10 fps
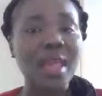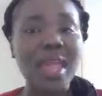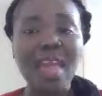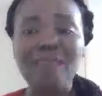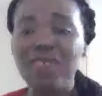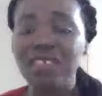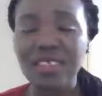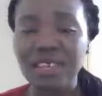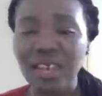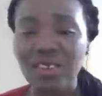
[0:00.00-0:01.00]

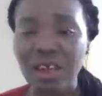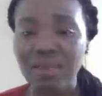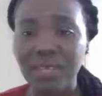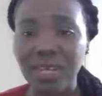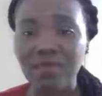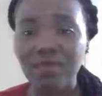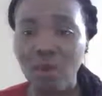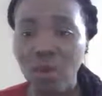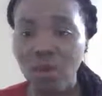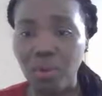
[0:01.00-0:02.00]
everything that you have done
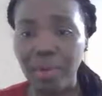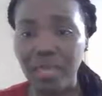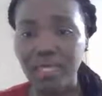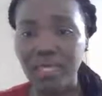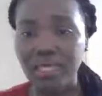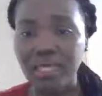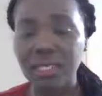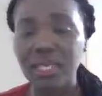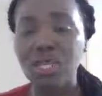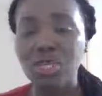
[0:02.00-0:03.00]
for your patient
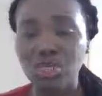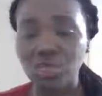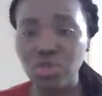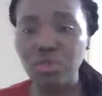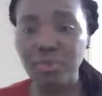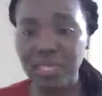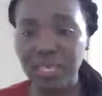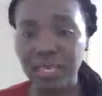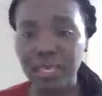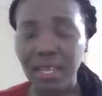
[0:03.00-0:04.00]
should be
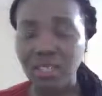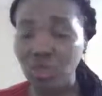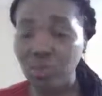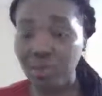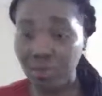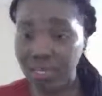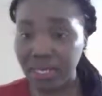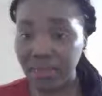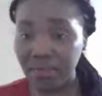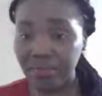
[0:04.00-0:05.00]
done and should be
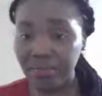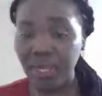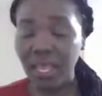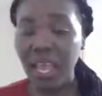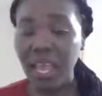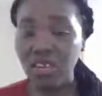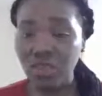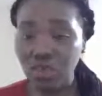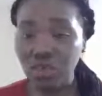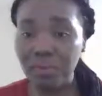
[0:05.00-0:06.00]
written. And you
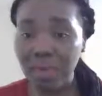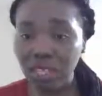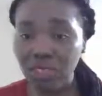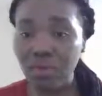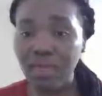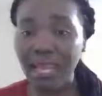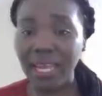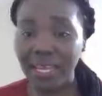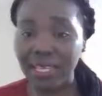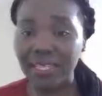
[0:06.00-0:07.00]
should make sure that it
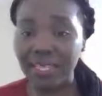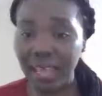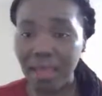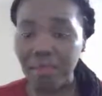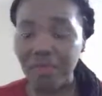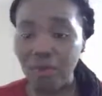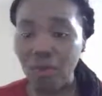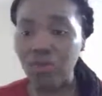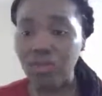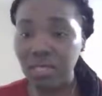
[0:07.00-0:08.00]
is there before
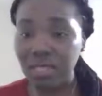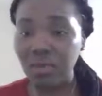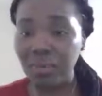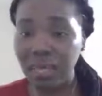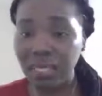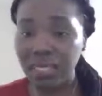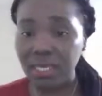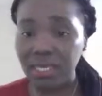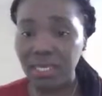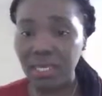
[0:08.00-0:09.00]
you send your
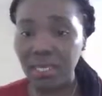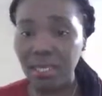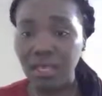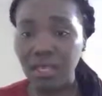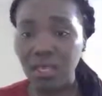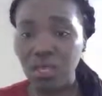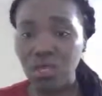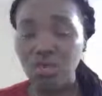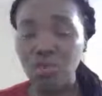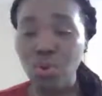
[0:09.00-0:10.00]
patient.
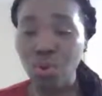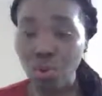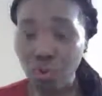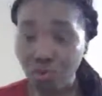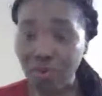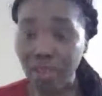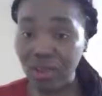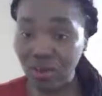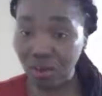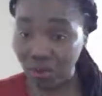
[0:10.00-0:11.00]
So go over your
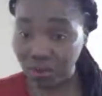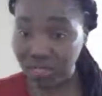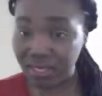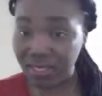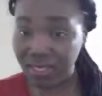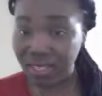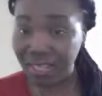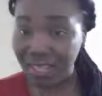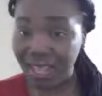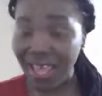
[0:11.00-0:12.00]
notes
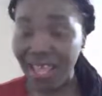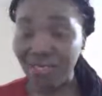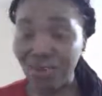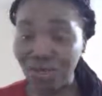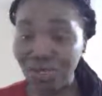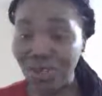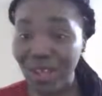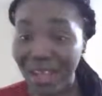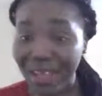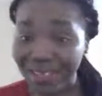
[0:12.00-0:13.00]
and dot your
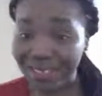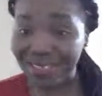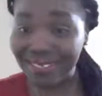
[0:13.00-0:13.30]
I's